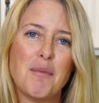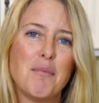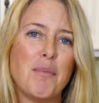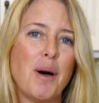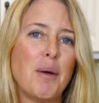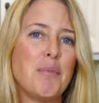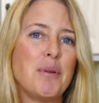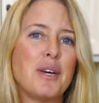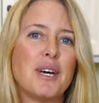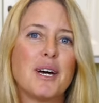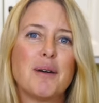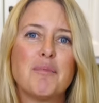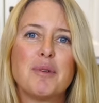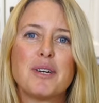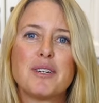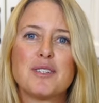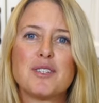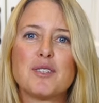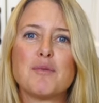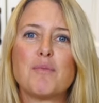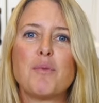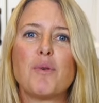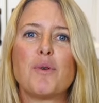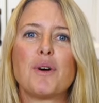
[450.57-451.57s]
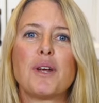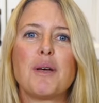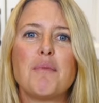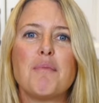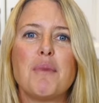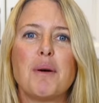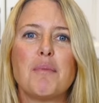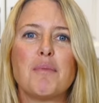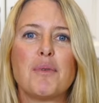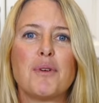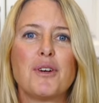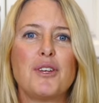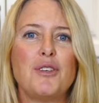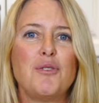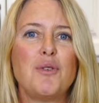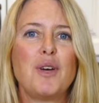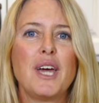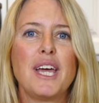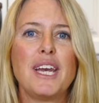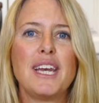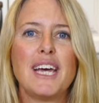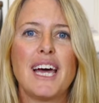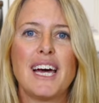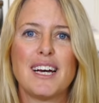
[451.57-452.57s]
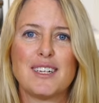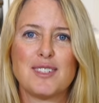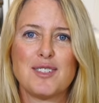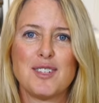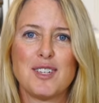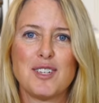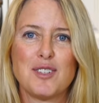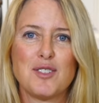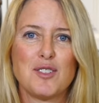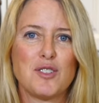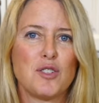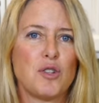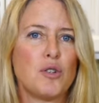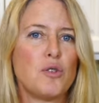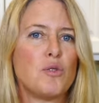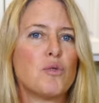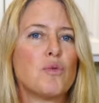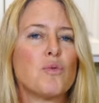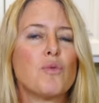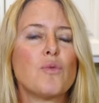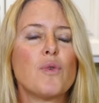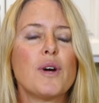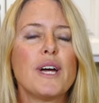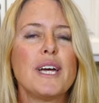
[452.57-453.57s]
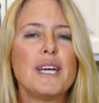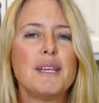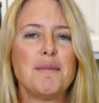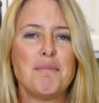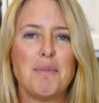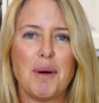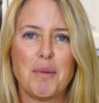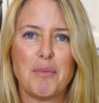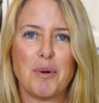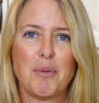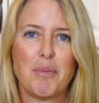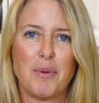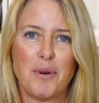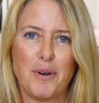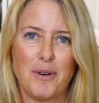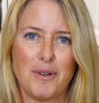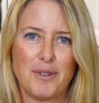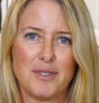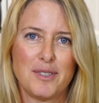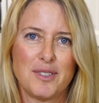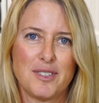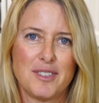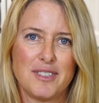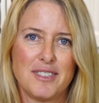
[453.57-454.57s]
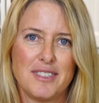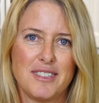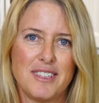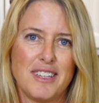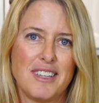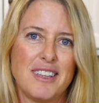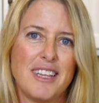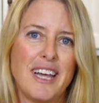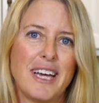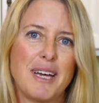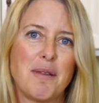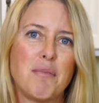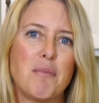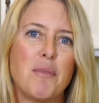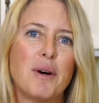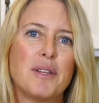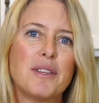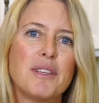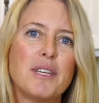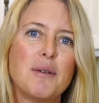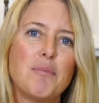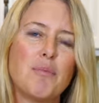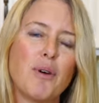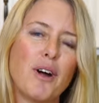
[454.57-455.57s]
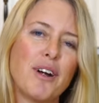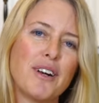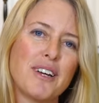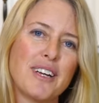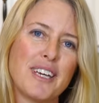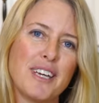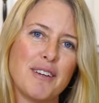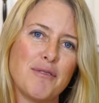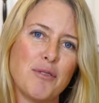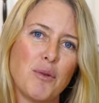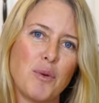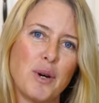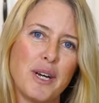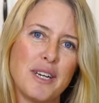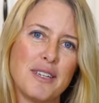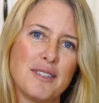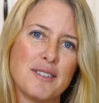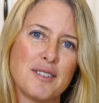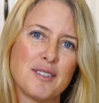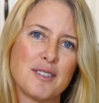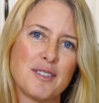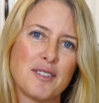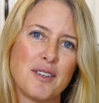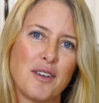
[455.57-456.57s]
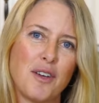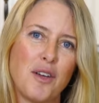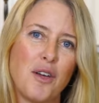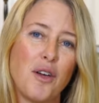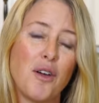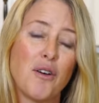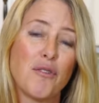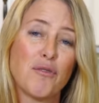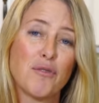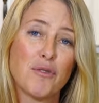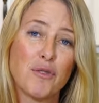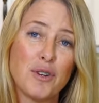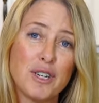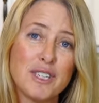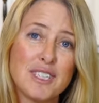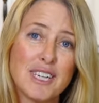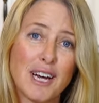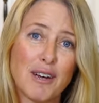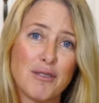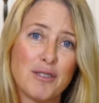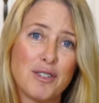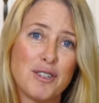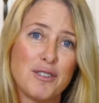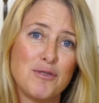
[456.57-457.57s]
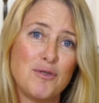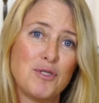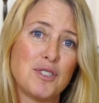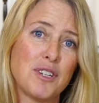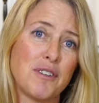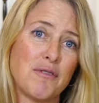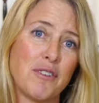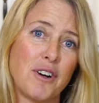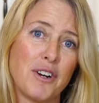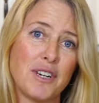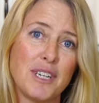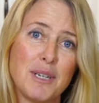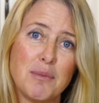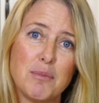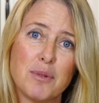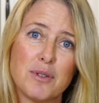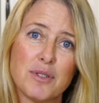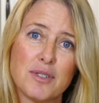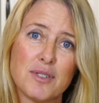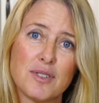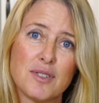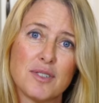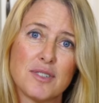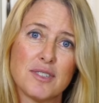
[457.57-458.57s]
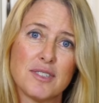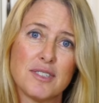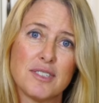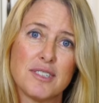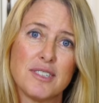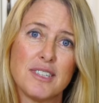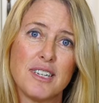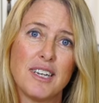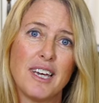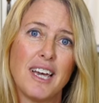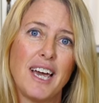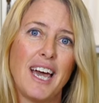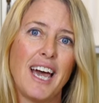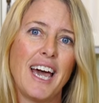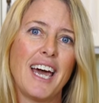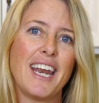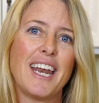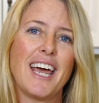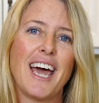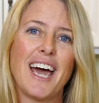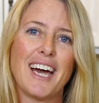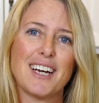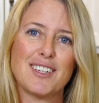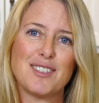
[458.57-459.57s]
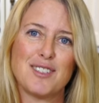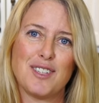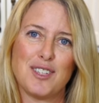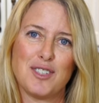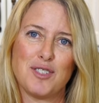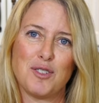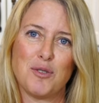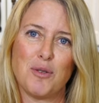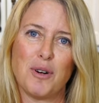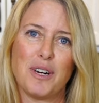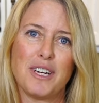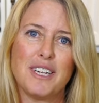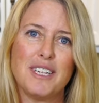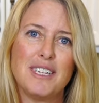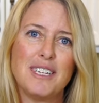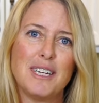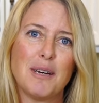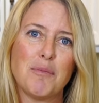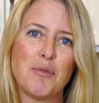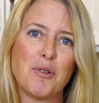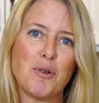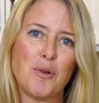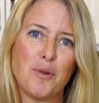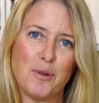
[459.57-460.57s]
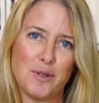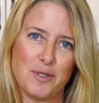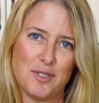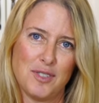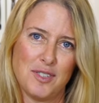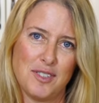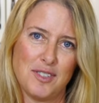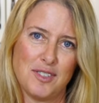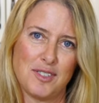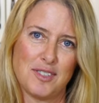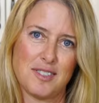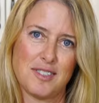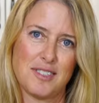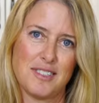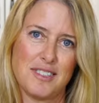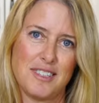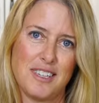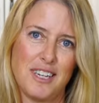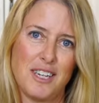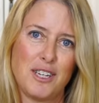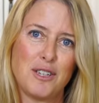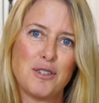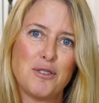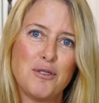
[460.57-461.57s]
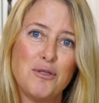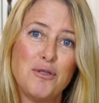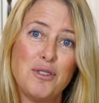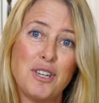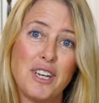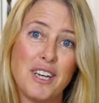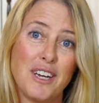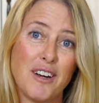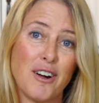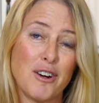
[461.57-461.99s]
By becoming a supporting member, you gain access to great member perks, like monthly product giveaways, free downloads of our ebooks, and access to our in-depth courses, including